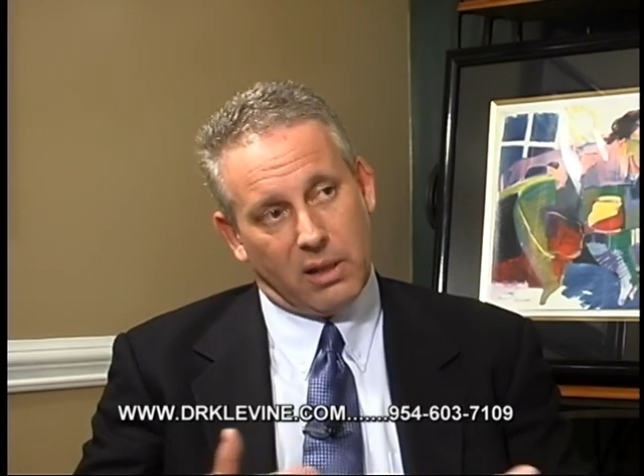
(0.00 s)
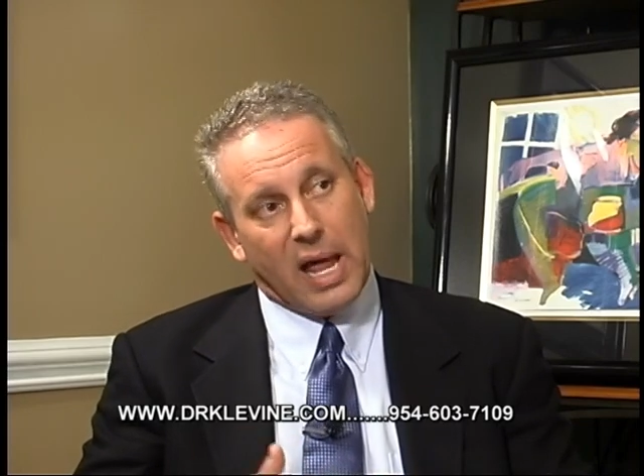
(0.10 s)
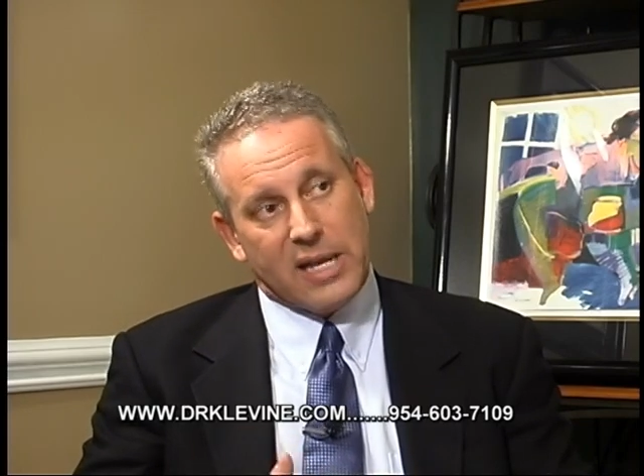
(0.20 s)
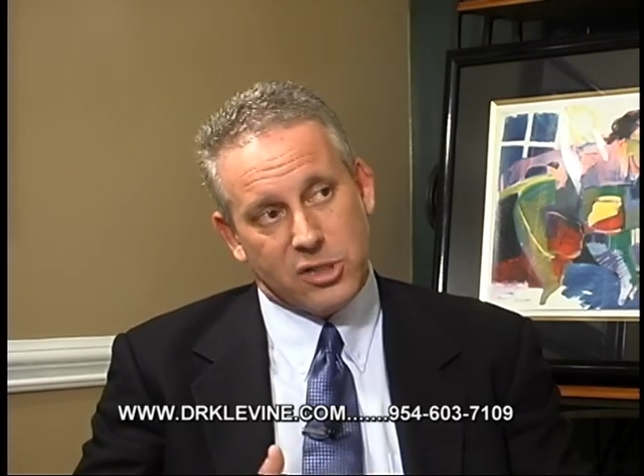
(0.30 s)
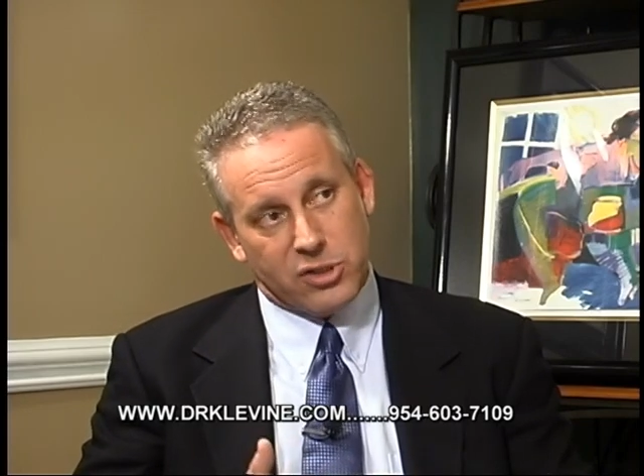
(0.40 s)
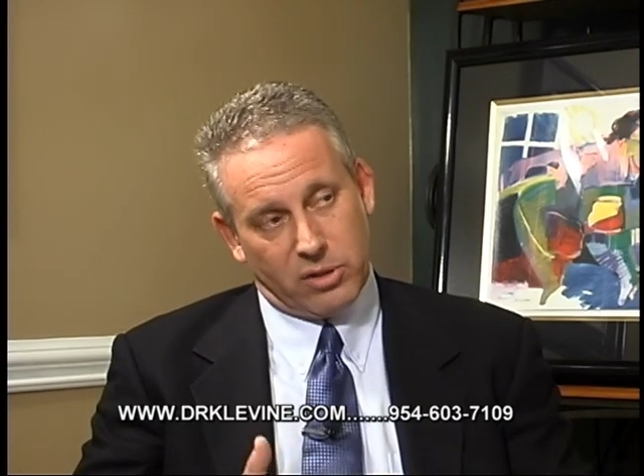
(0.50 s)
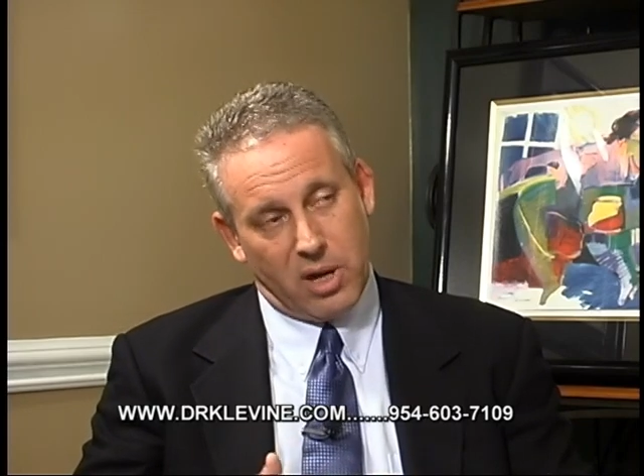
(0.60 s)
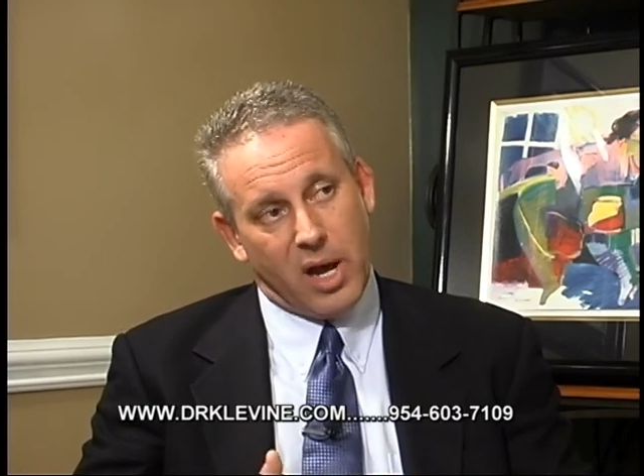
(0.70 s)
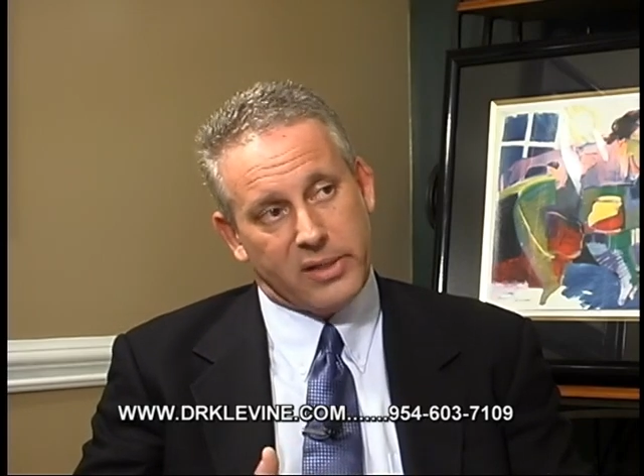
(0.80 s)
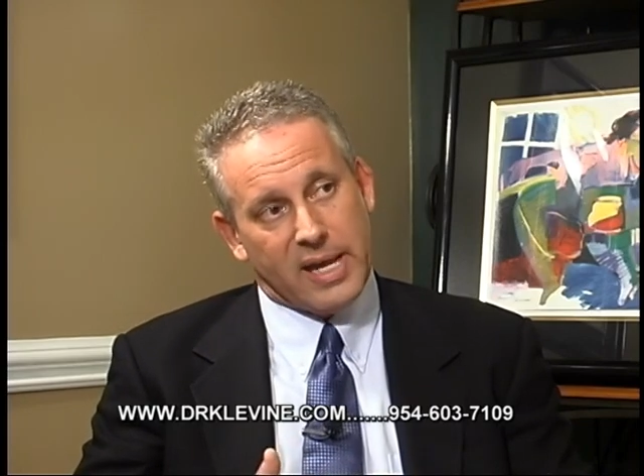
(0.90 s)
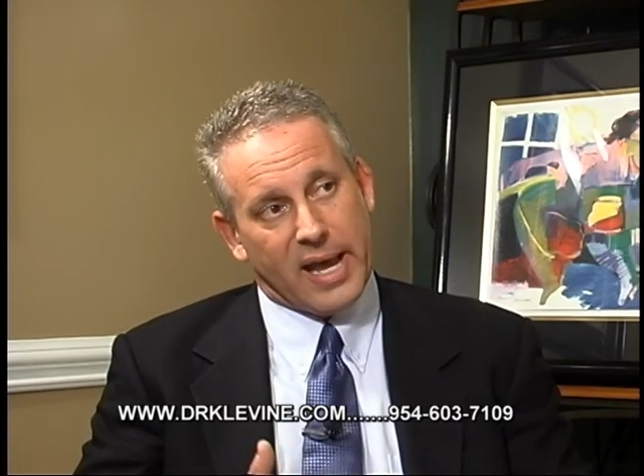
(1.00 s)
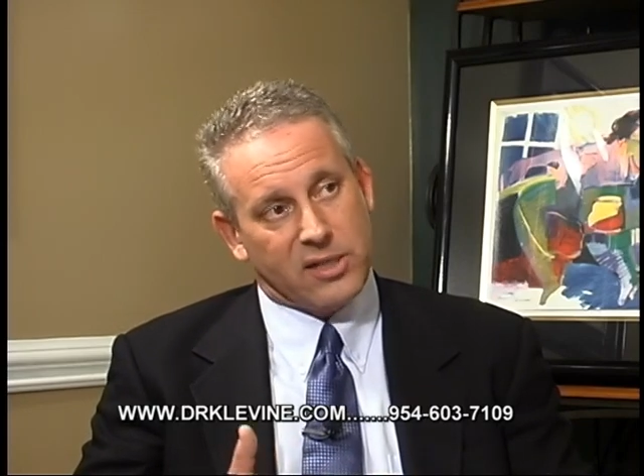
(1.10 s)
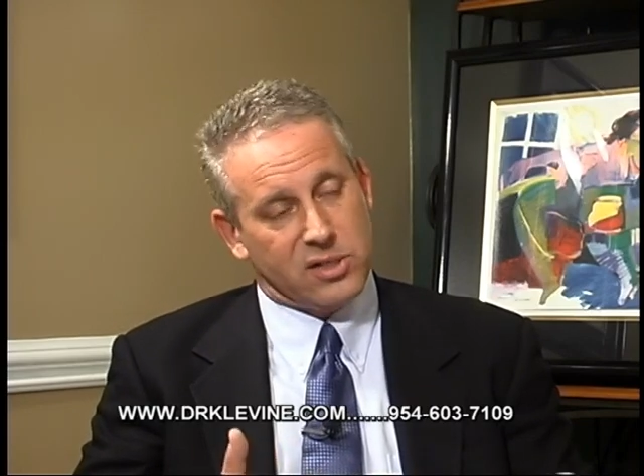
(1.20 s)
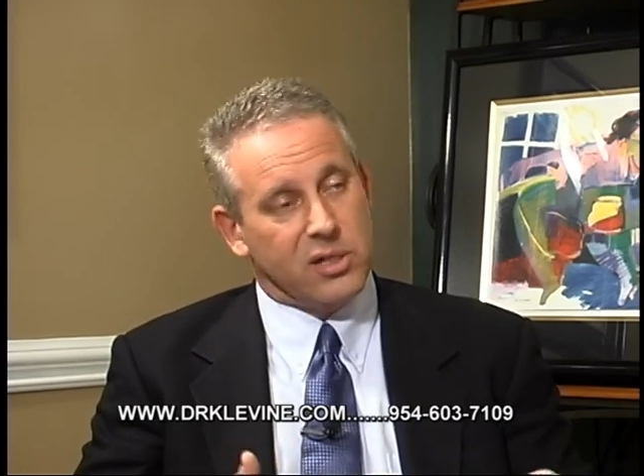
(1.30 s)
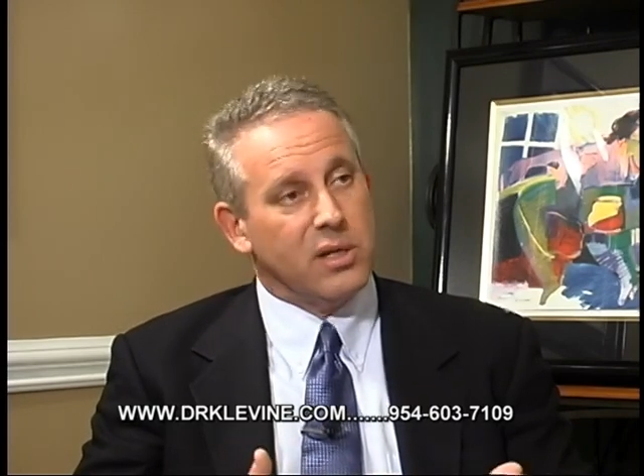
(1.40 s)
the glasses or
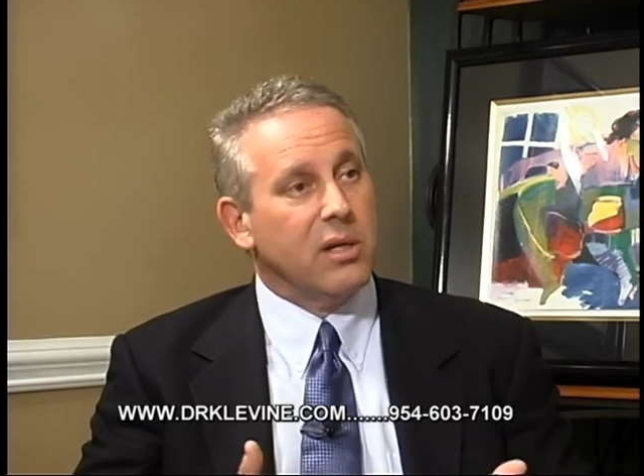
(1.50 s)
contacts